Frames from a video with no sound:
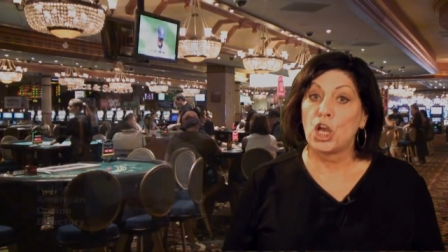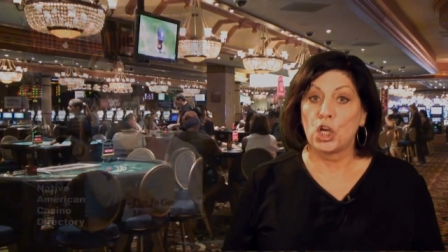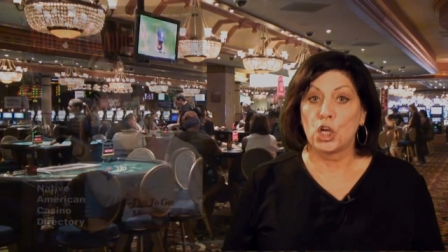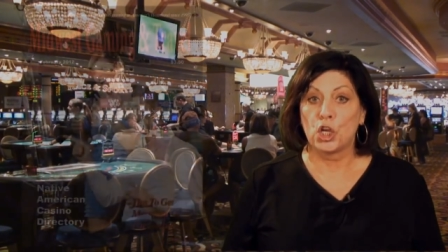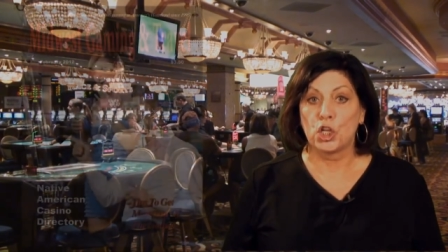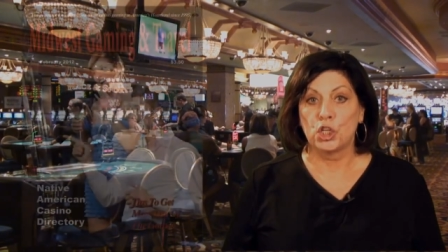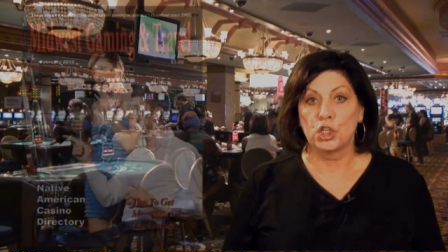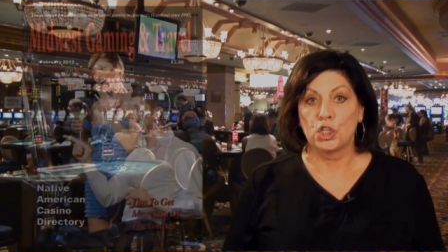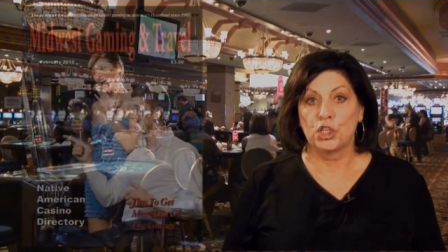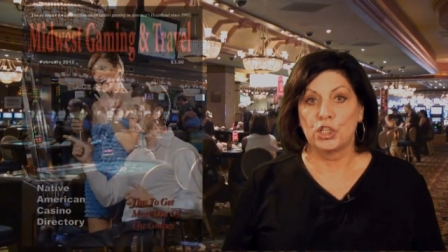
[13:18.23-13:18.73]

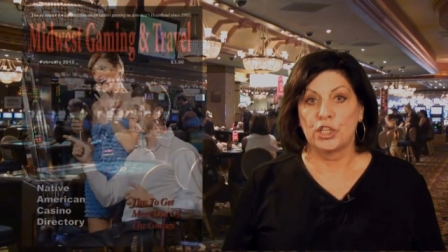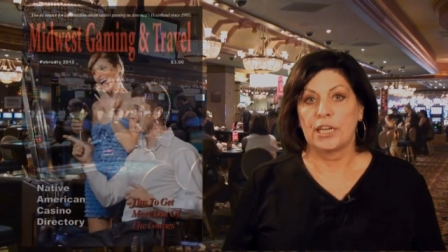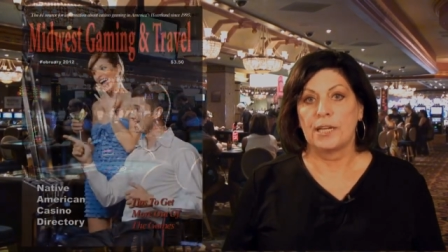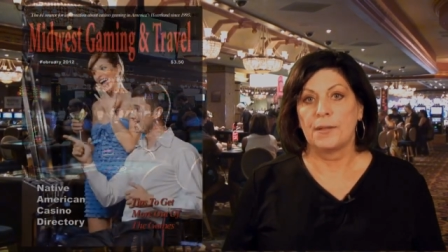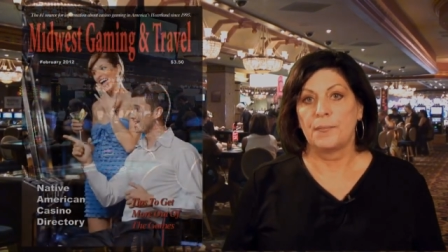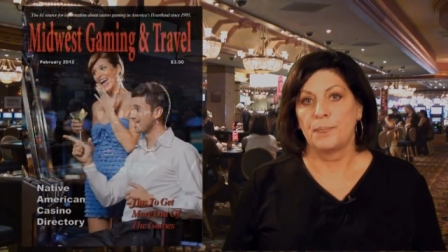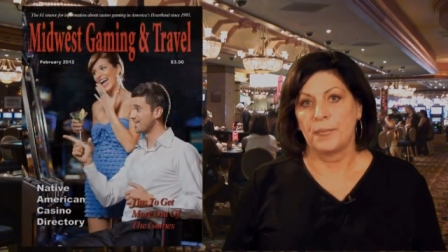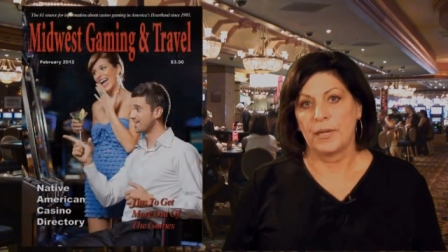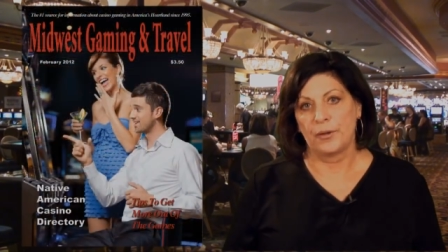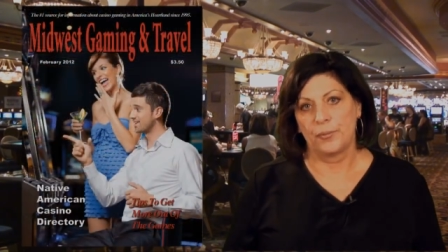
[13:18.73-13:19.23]

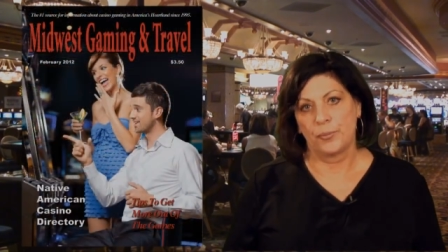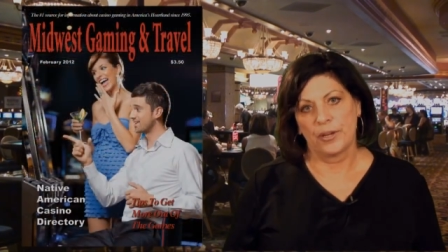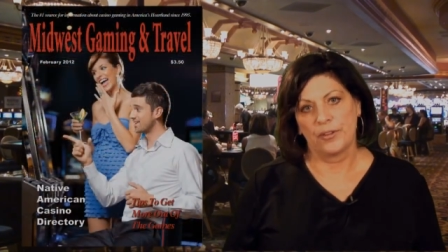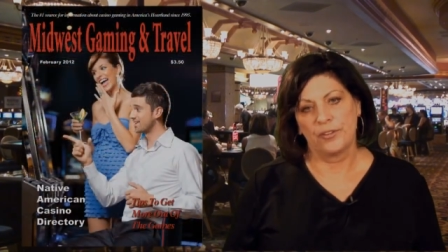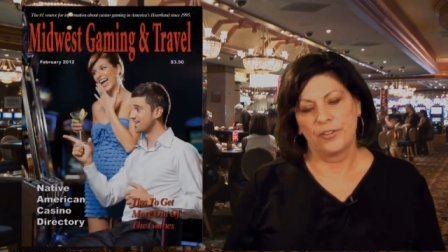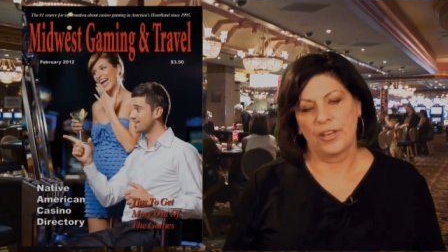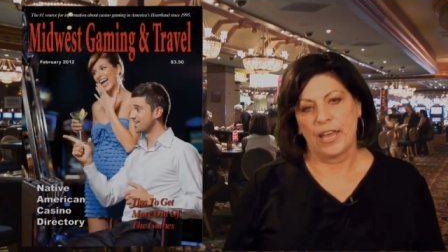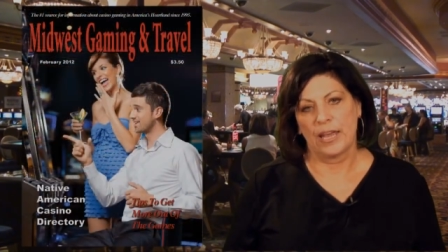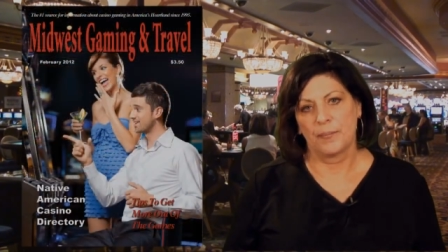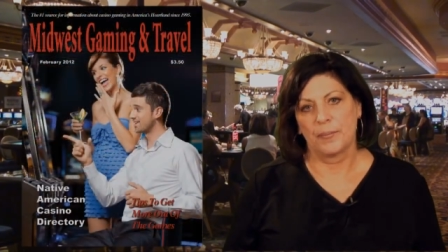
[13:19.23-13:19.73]
including
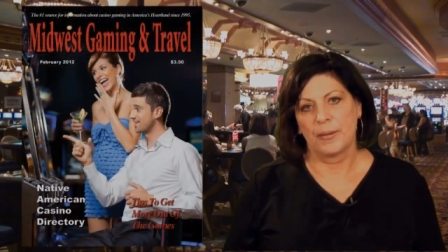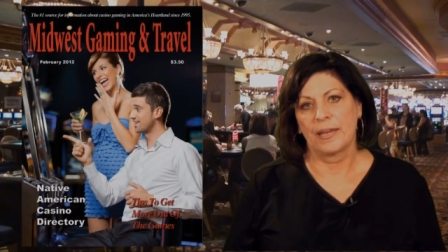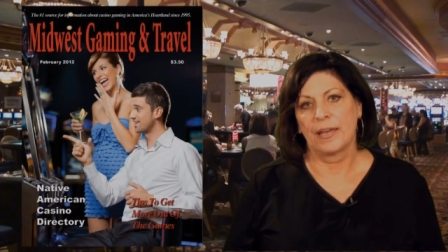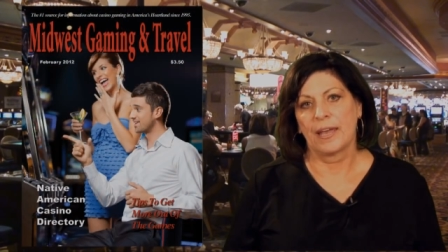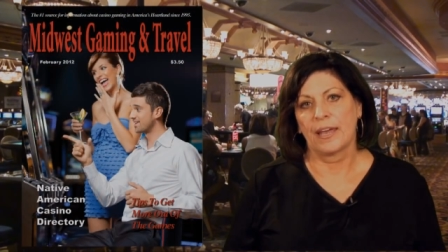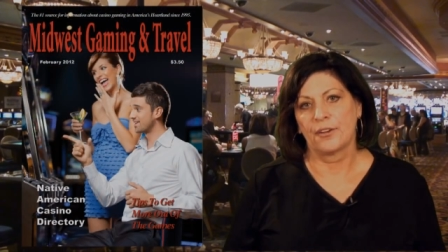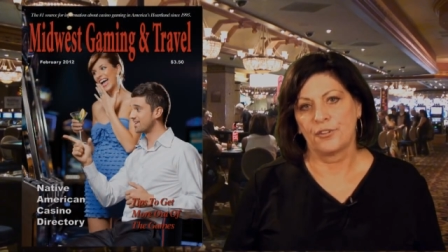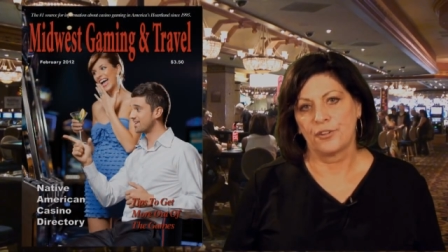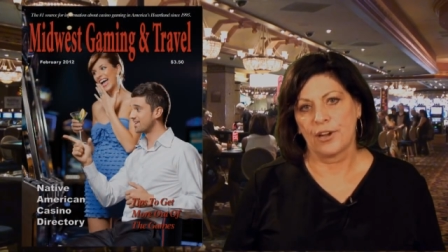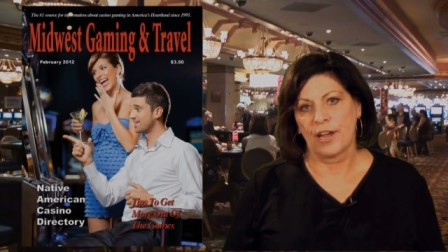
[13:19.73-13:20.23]
Midwest
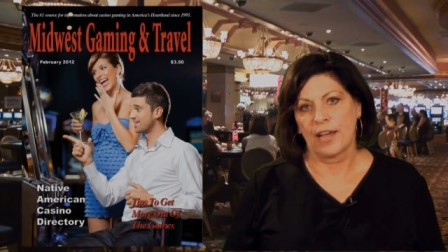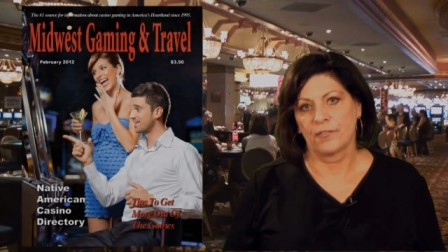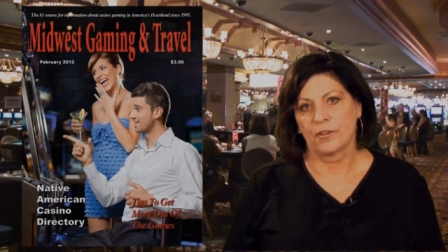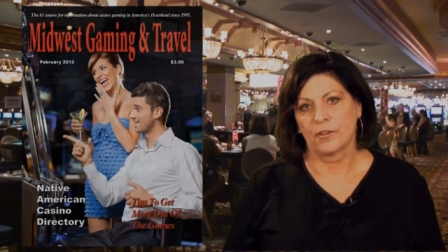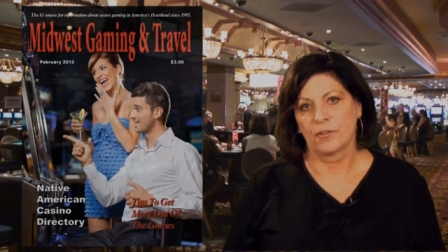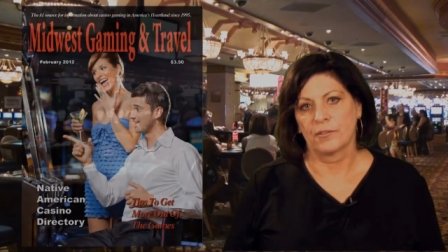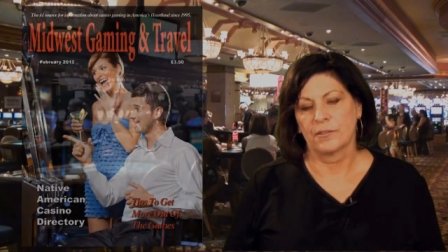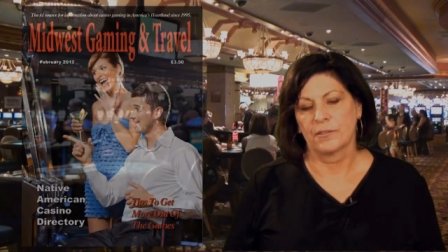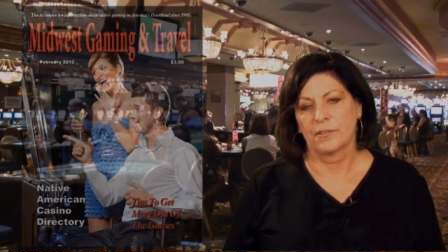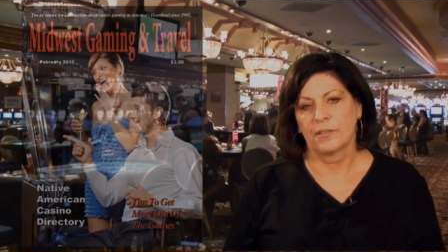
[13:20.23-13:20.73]
Gaming and
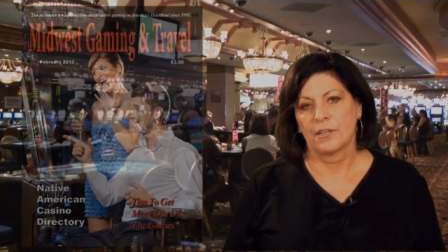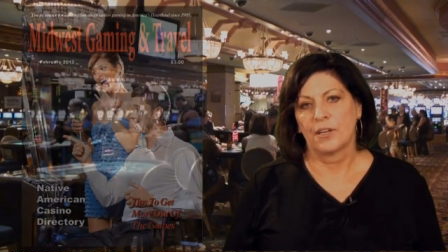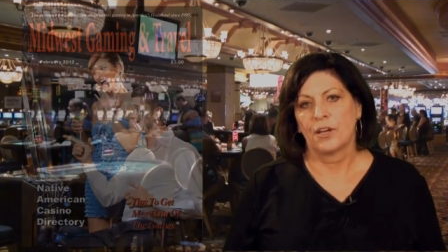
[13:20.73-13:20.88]
Travel.